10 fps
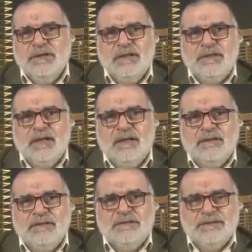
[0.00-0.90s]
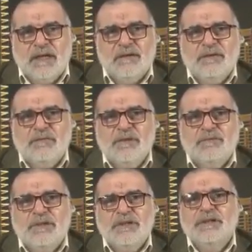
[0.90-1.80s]
that are starving
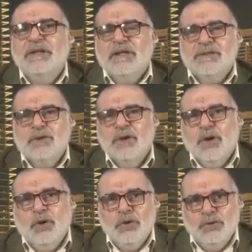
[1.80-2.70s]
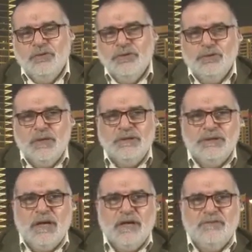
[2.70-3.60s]
people here. So all over the world
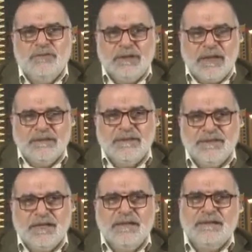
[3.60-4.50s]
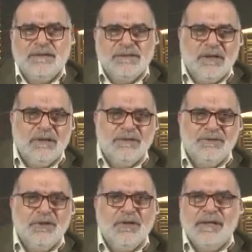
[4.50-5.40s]
you have right is right and wrong
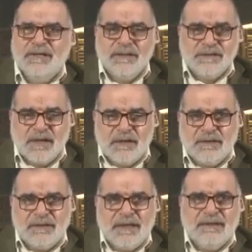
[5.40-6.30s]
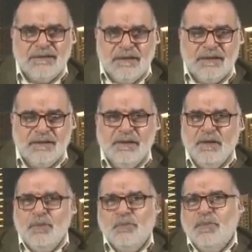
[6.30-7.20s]
is wrong, and things are right clear.
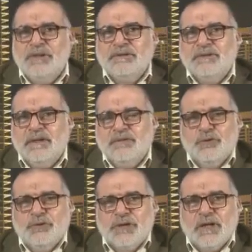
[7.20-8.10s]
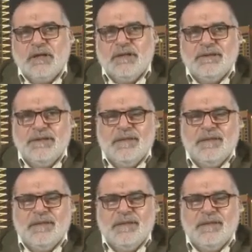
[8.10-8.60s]
But unfortunately, the